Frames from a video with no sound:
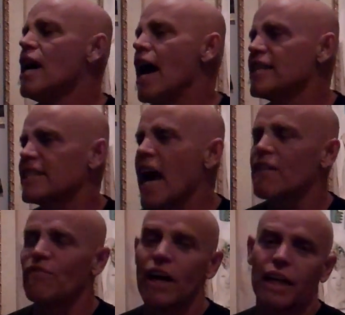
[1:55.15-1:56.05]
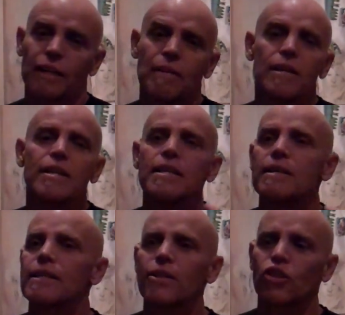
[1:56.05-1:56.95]
As that fucking
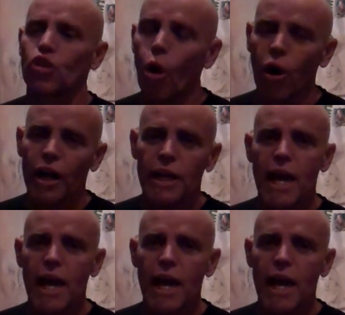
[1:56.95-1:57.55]
story